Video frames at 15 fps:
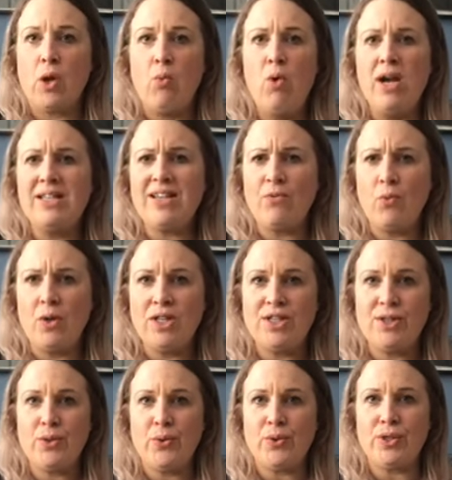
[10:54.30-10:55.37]
What is
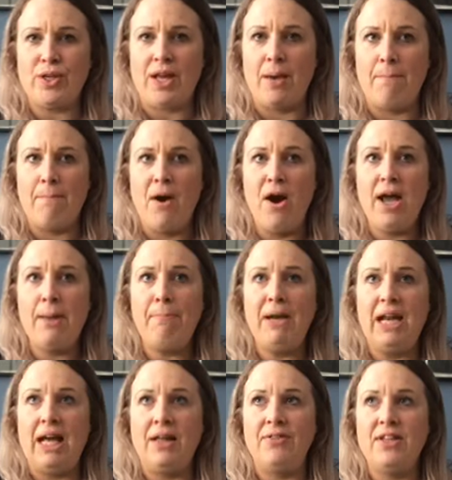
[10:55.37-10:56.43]
everyone's thoughts on it?
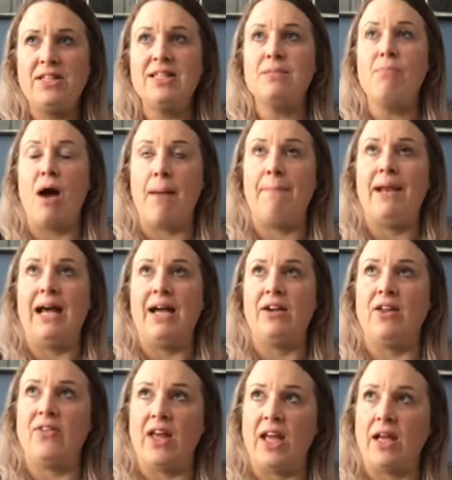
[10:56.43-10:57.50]
This is my plan,
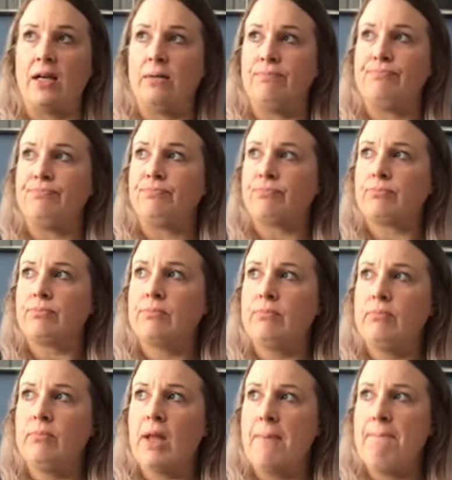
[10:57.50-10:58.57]
I think.
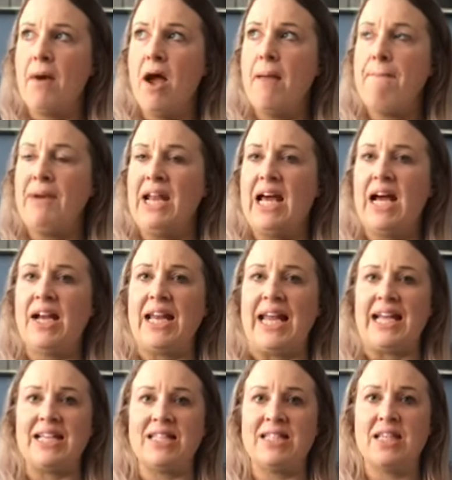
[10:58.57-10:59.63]
My plan
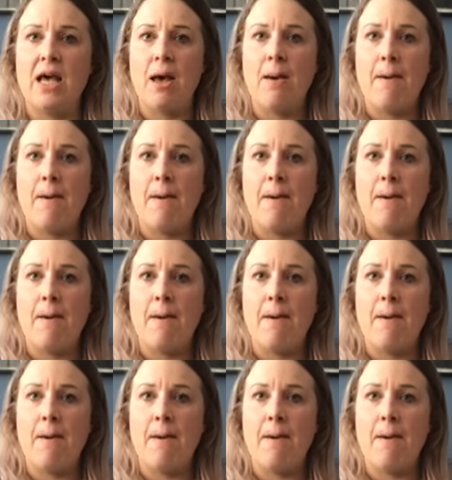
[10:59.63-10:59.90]
is